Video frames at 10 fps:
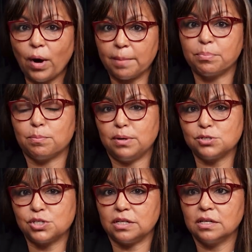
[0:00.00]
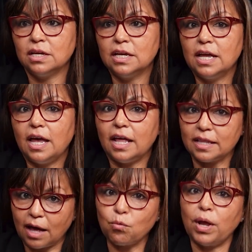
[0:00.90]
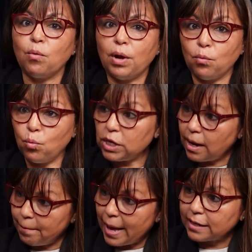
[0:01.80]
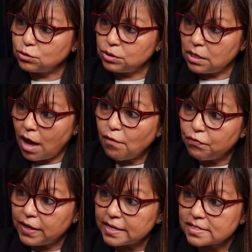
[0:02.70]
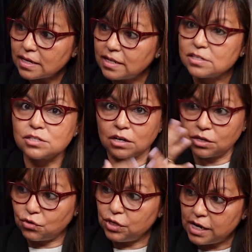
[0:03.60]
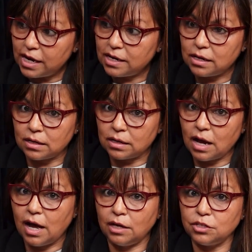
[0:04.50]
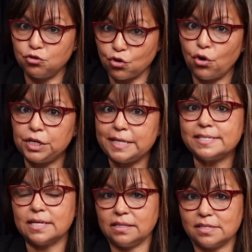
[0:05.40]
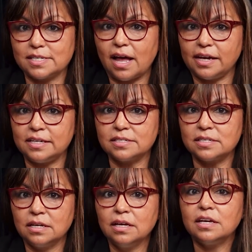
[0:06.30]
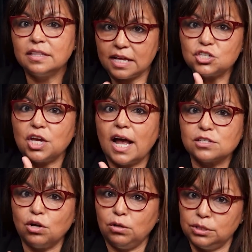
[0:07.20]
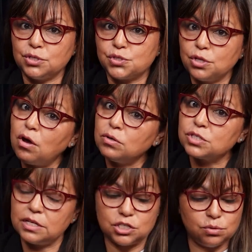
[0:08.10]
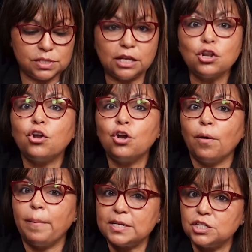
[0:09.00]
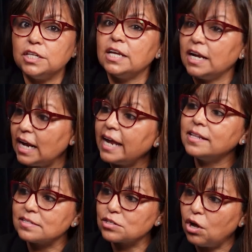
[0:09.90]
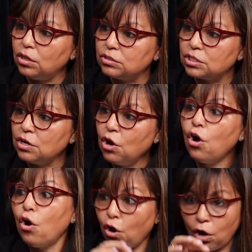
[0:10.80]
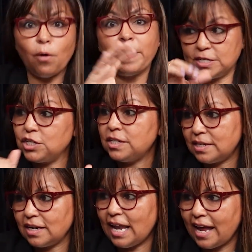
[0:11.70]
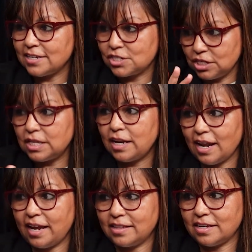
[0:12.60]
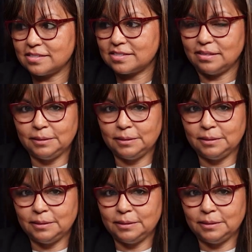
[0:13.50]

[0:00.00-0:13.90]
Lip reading: I'm proposing. And that way, when we come back to the office and start creating the drawings and designs, then she has all those notes and she'll say, no, but she didn't like this color. Oh, but she did like this.